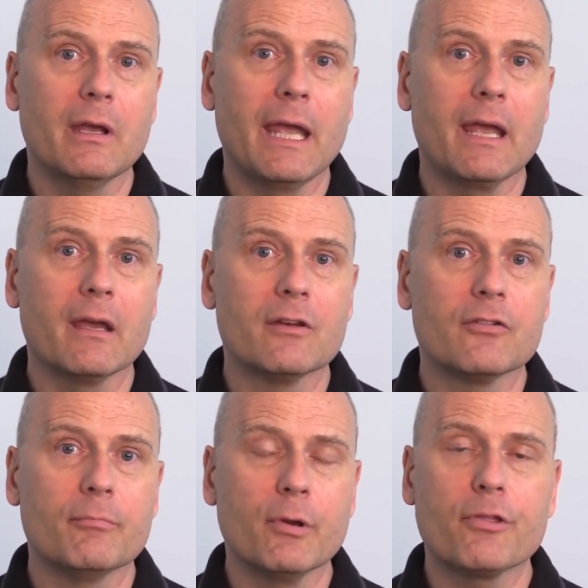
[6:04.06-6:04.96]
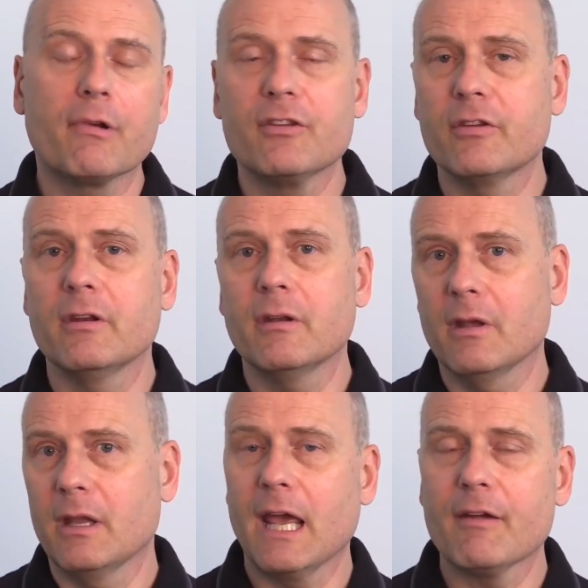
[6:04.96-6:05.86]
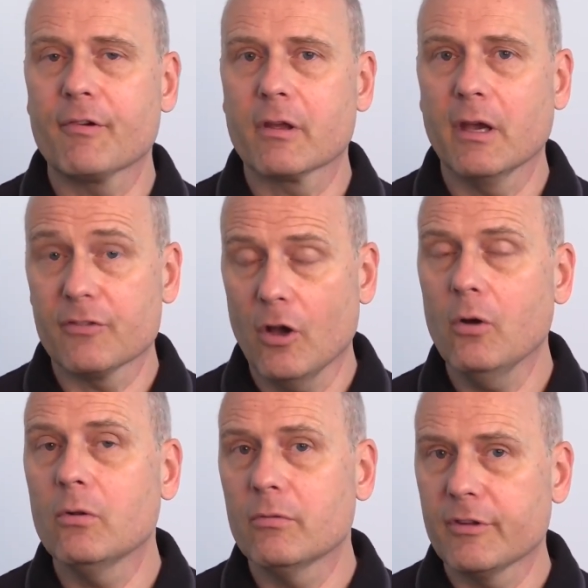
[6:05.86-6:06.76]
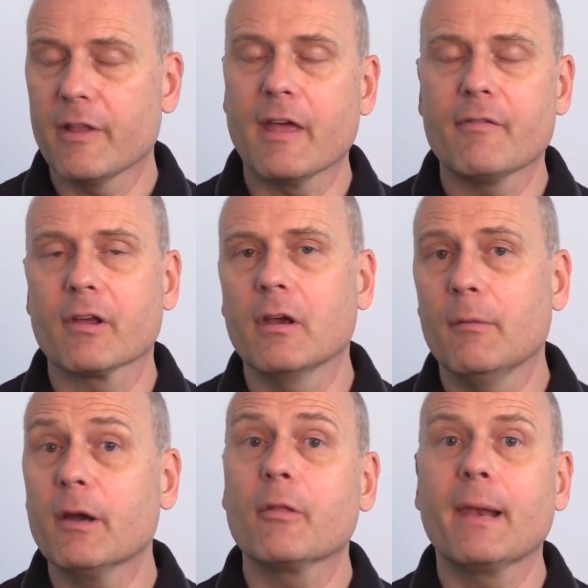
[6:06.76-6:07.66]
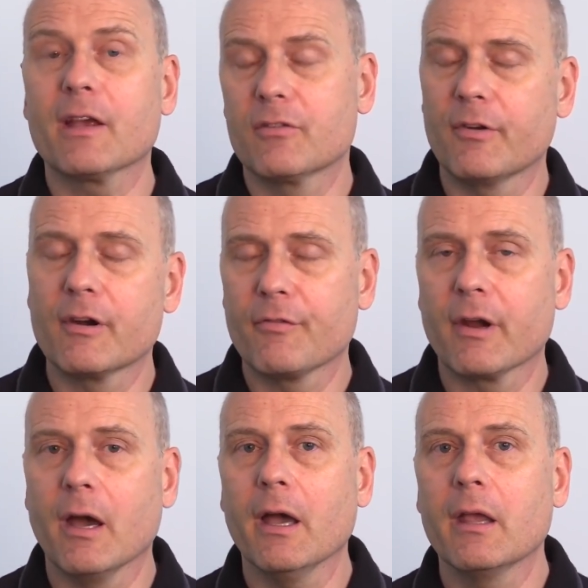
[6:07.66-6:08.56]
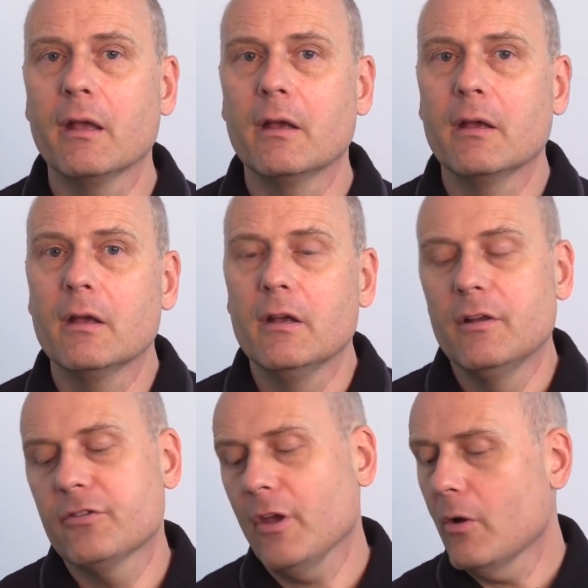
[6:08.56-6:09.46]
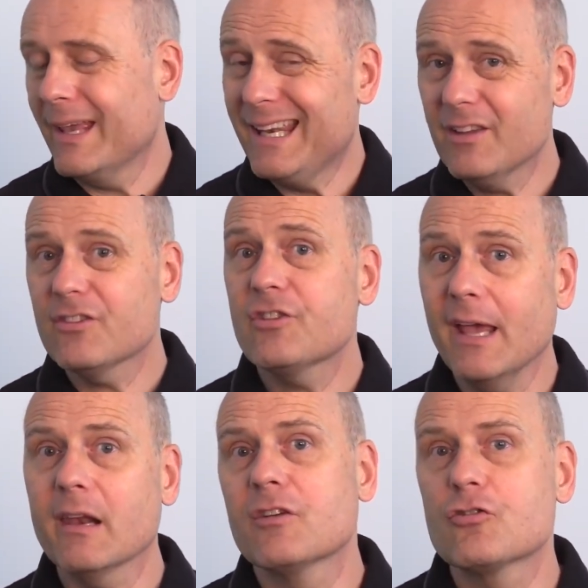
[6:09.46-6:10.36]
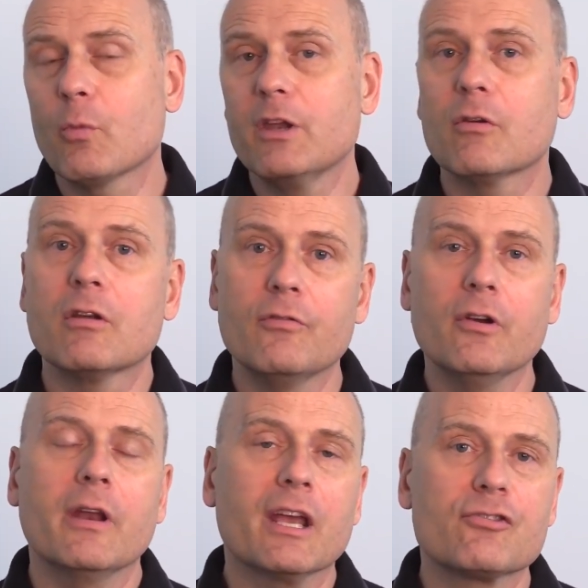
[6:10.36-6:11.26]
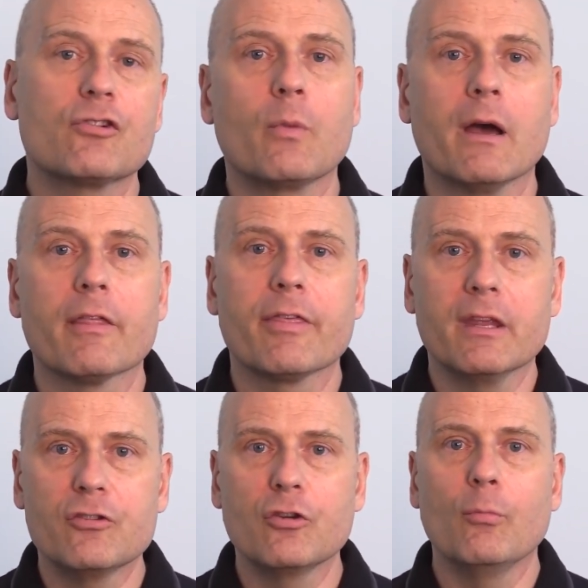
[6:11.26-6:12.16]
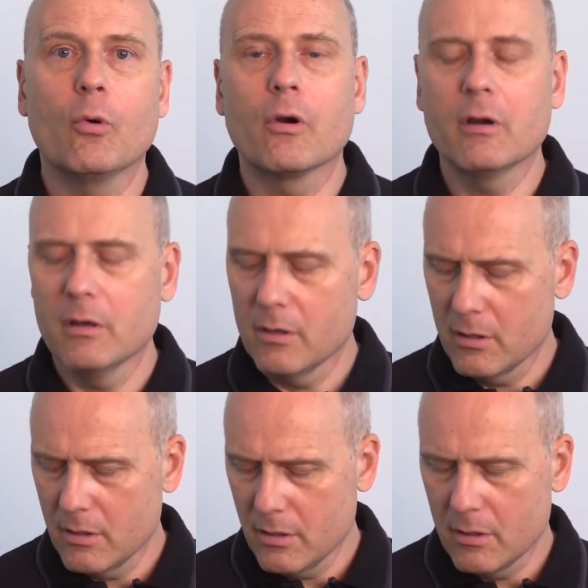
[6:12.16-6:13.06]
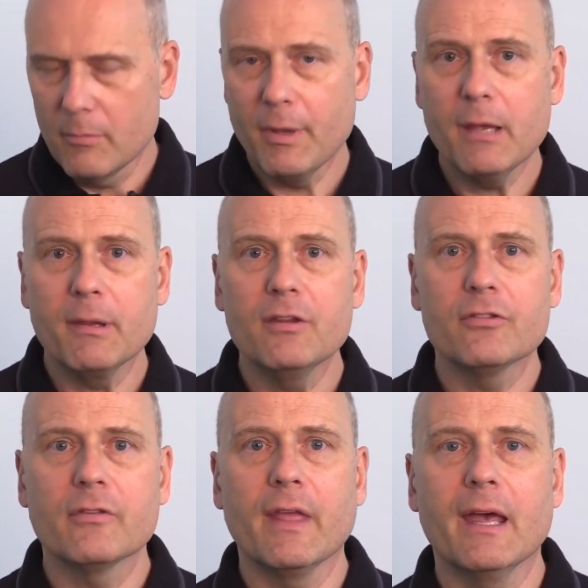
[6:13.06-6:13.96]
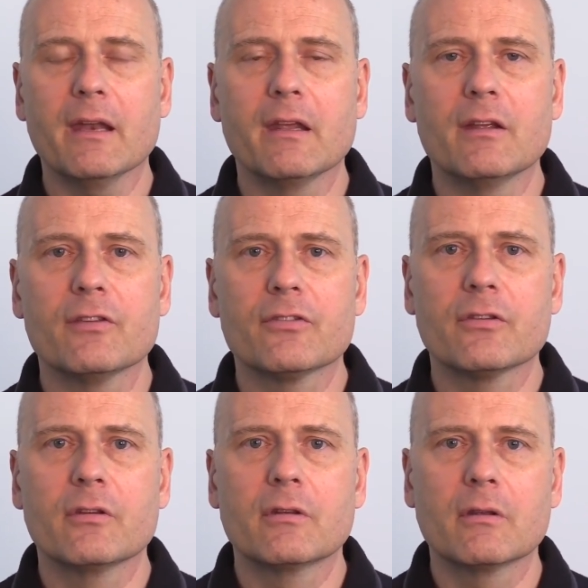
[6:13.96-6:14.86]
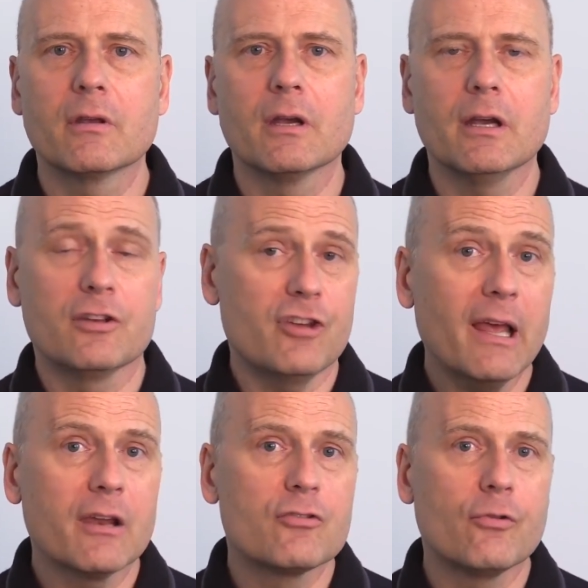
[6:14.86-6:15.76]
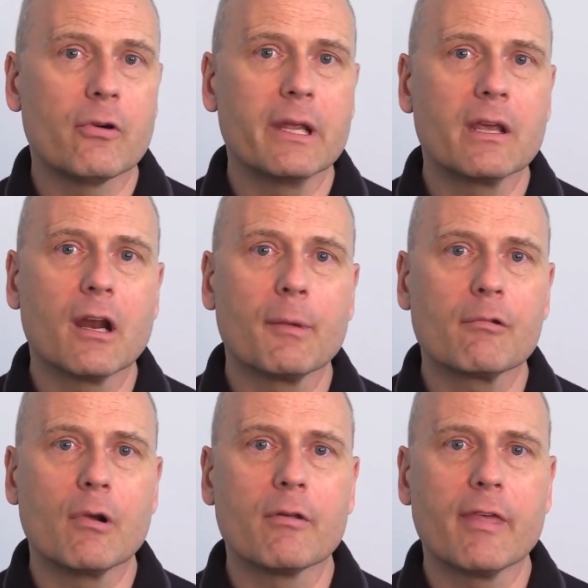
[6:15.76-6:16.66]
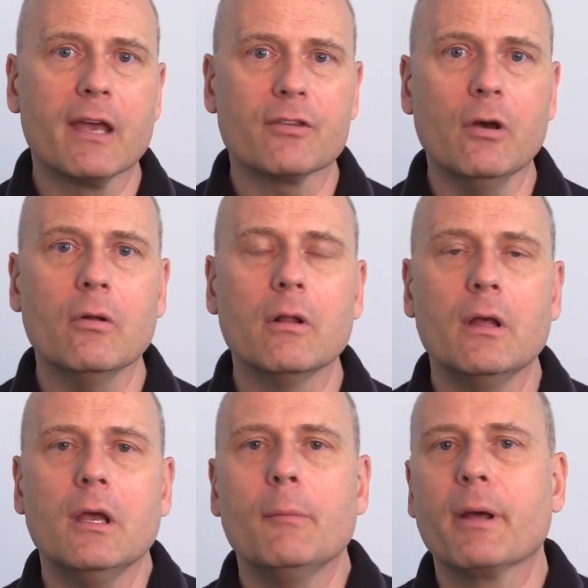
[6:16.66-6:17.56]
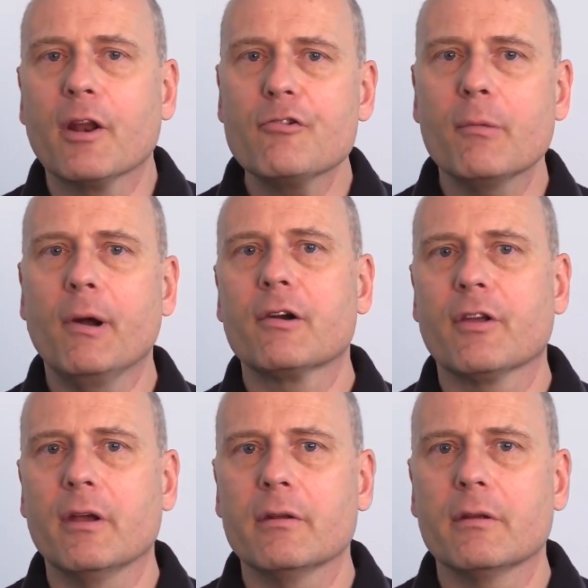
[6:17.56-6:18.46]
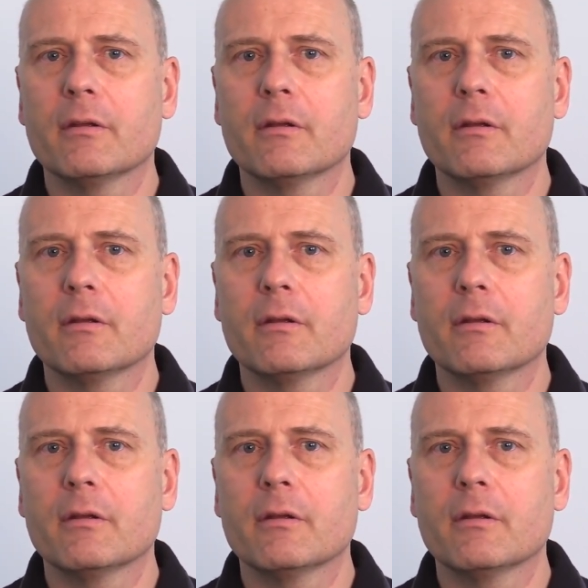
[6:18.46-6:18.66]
And birth rates in Africa as a whole, South Africa, among the blacks are very, very high. So it is a challenge when you convert extra wealth into more babies. That is a challenge for economic growth as a whole. But under apartheid,